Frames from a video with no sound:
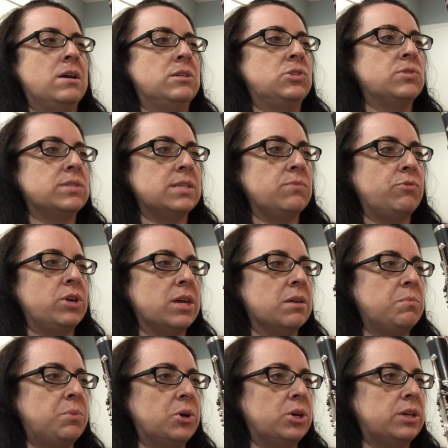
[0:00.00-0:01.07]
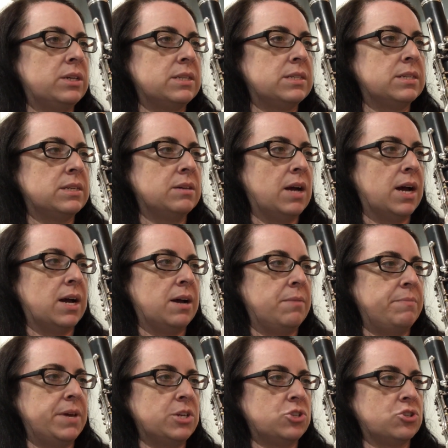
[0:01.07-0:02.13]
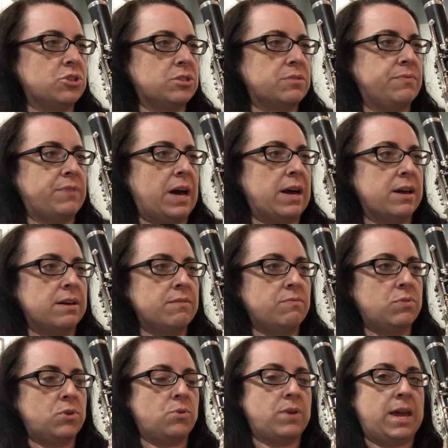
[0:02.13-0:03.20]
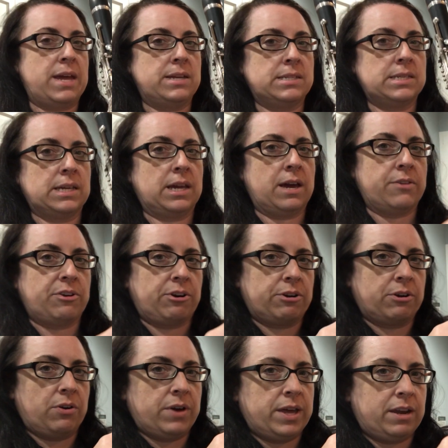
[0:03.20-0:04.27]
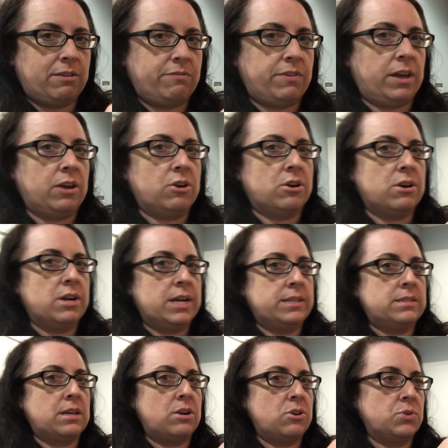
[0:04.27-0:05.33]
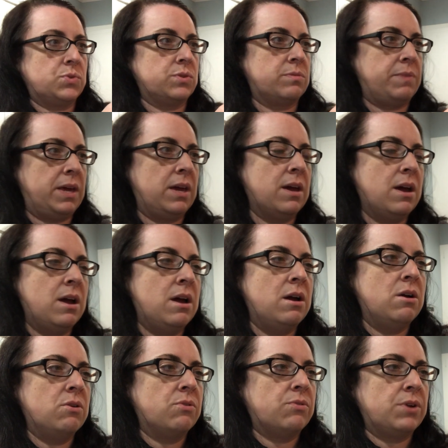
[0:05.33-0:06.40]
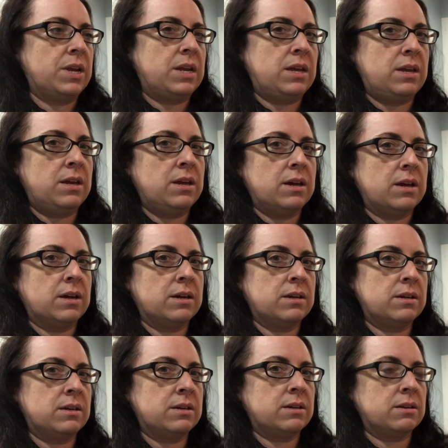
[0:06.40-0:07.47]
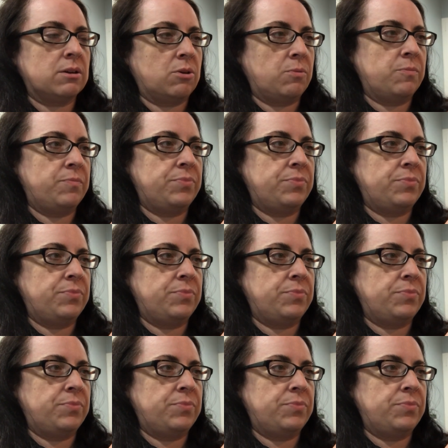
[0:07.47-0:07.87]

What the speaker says: So let's see if we can put measures 5 through 8 together. Go ahead and finger and say your notes with me. Ready, and go.